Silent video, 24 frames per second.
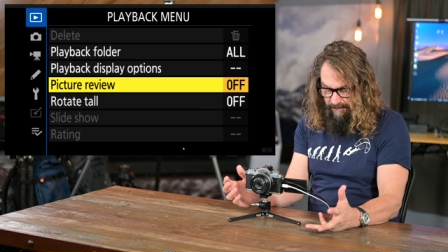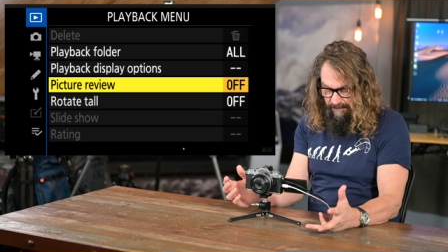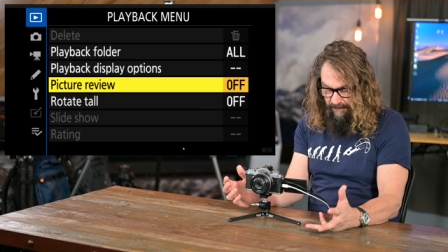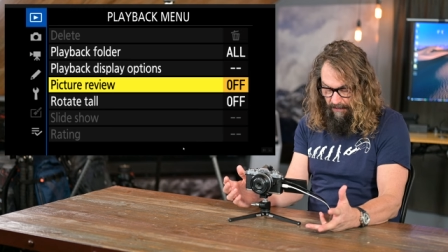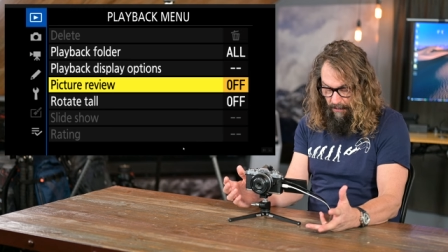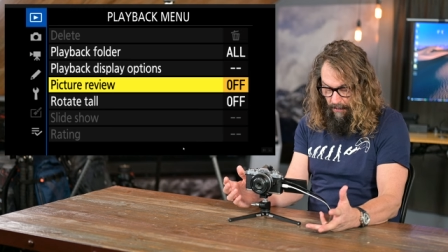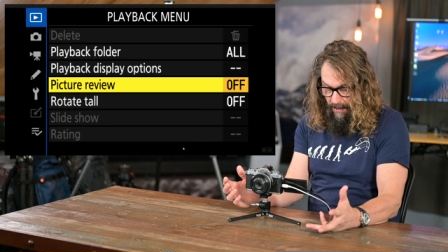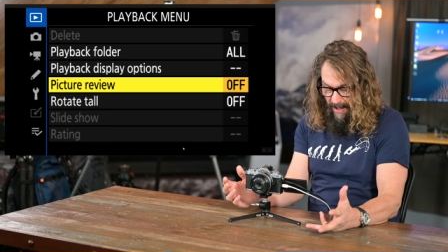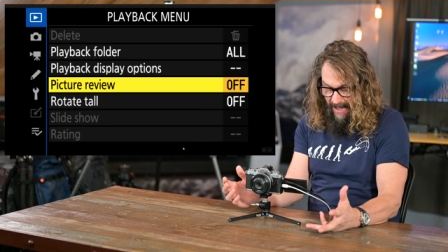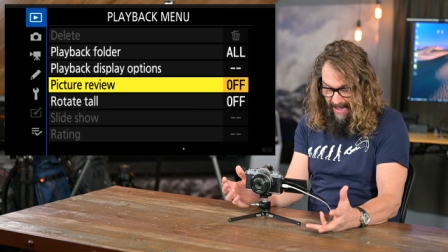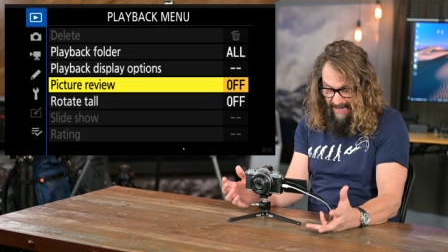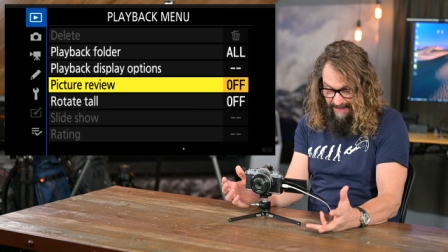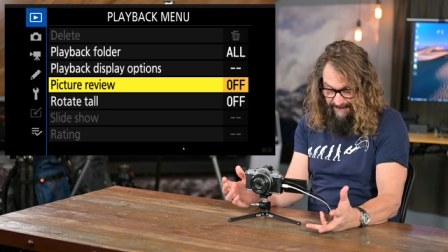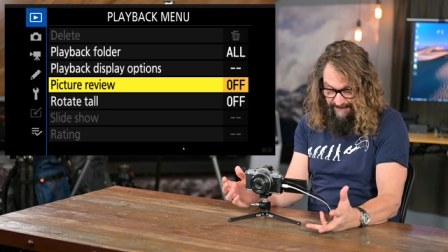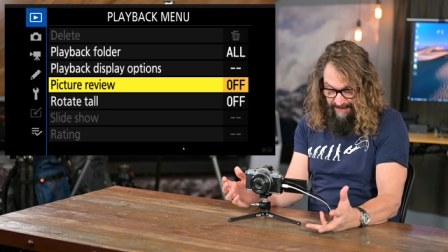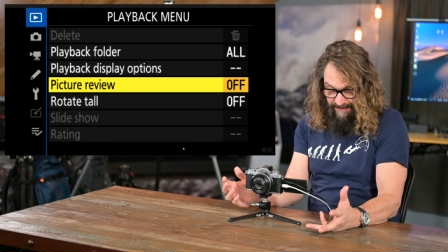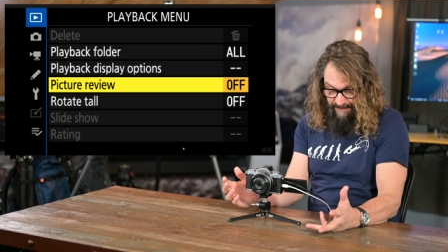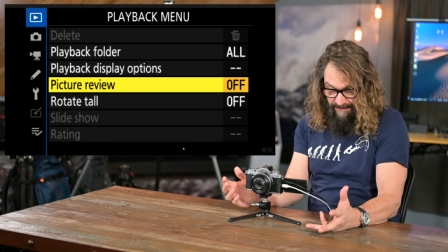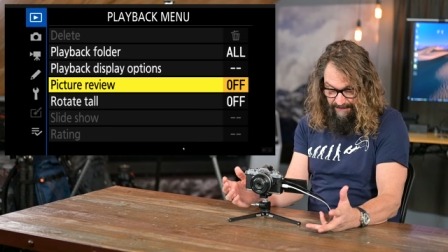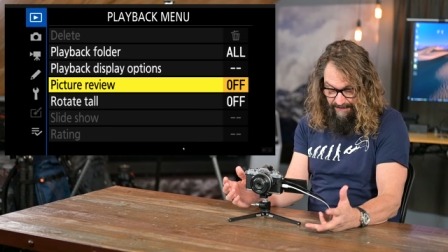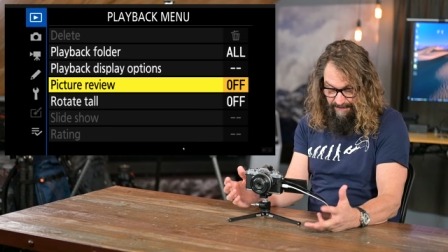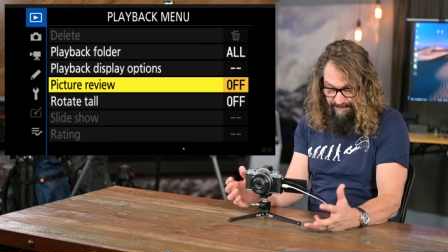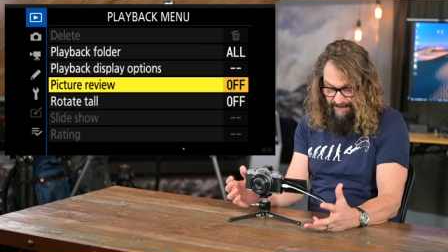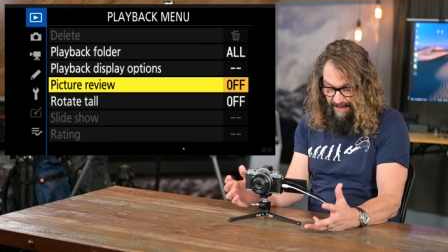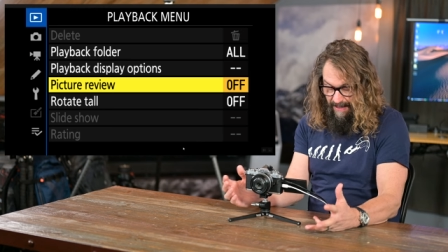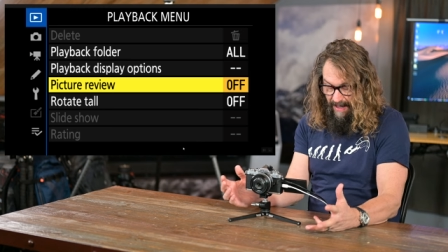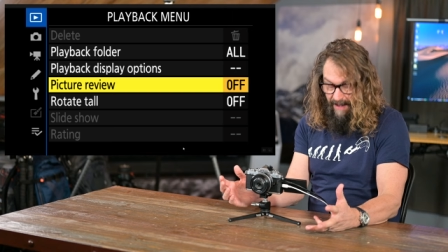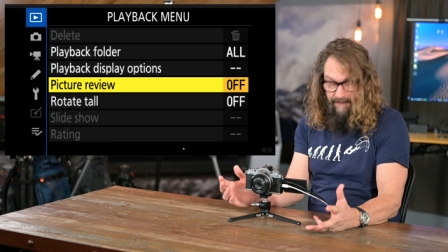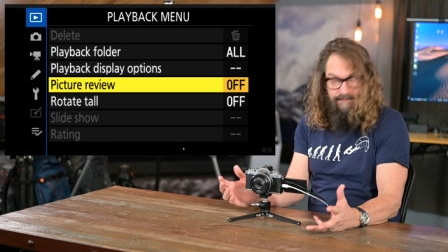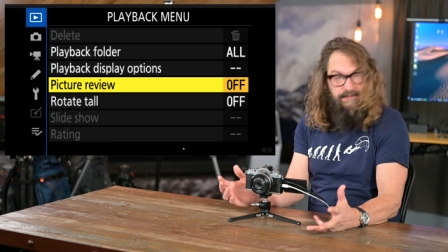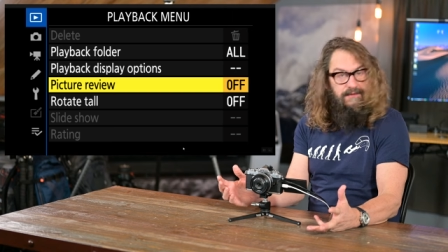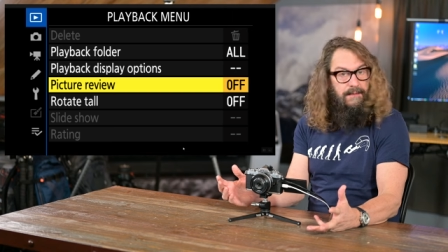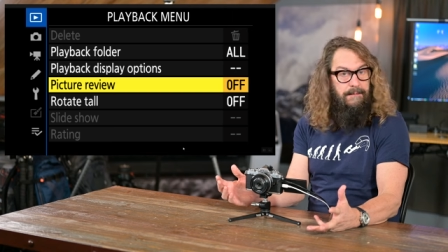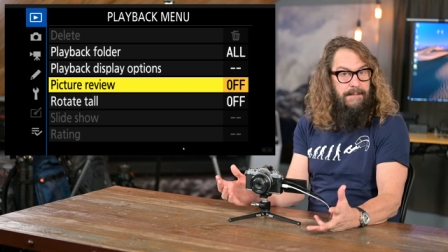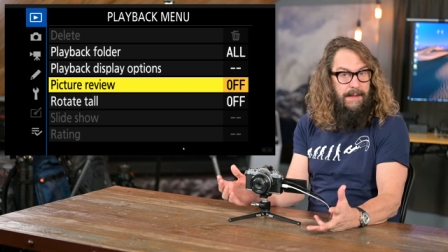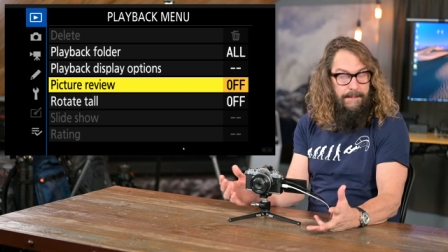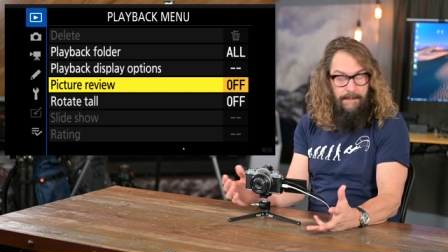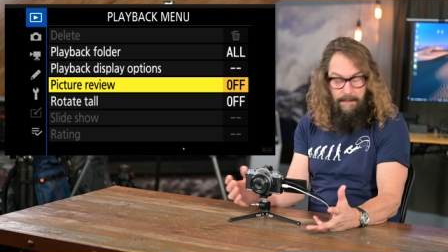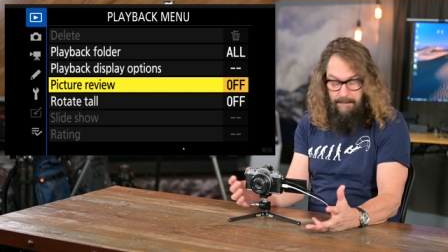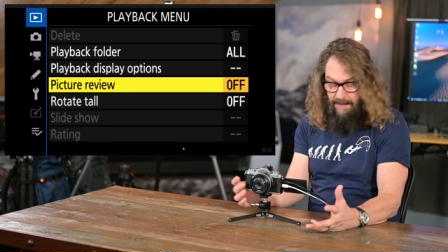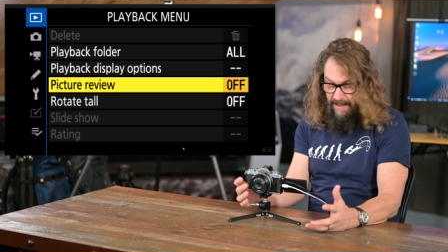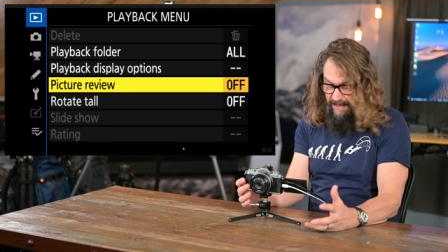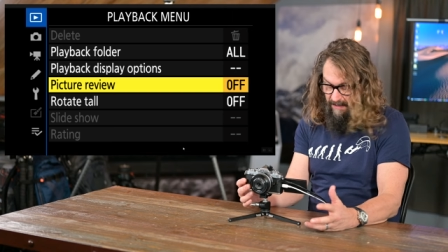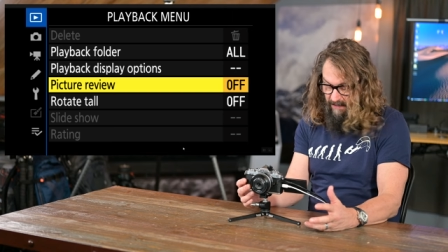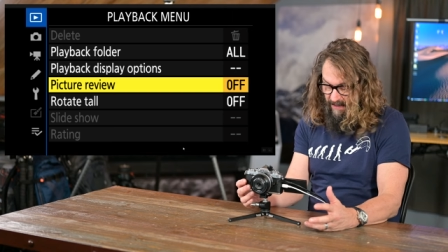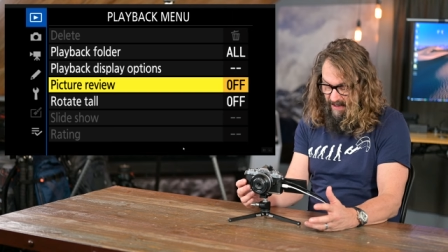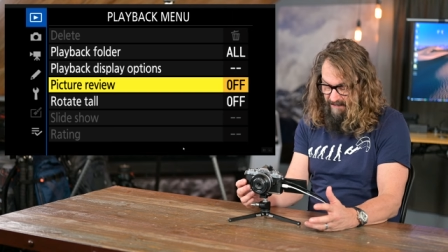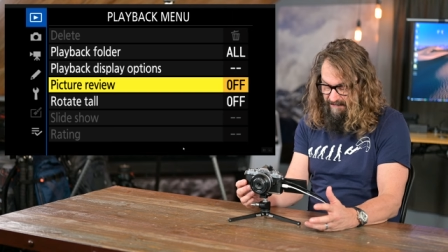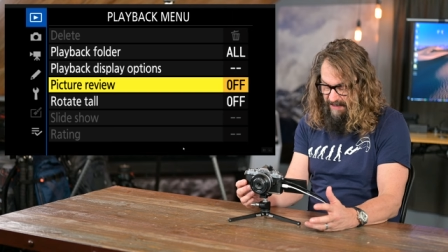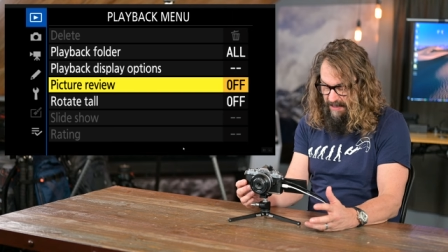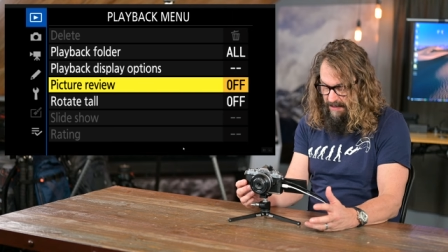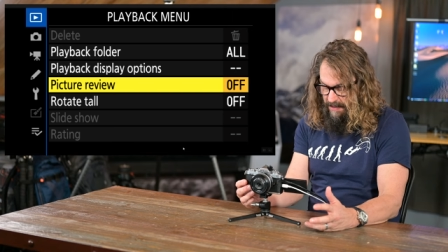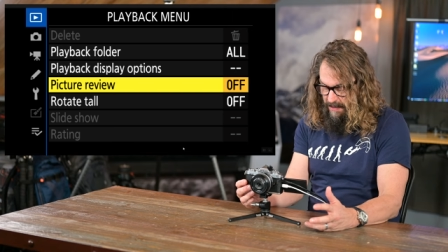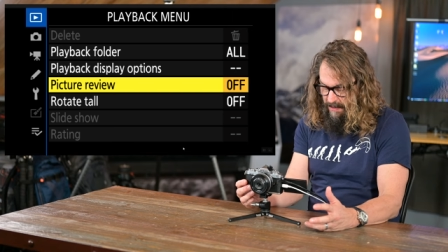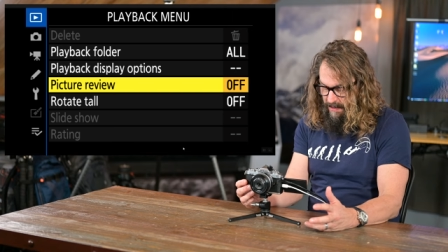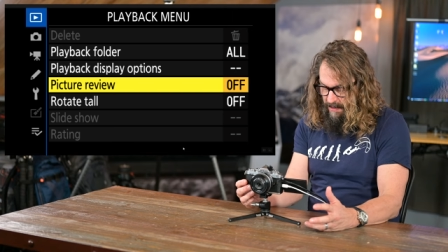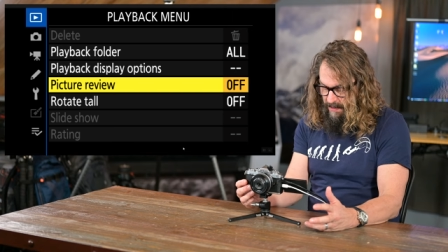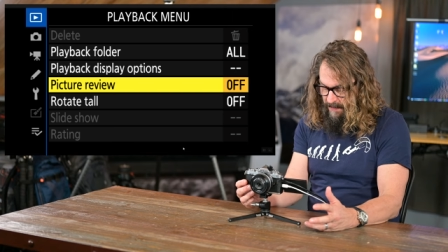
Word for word: so I tend to leave that off. Some people might love it.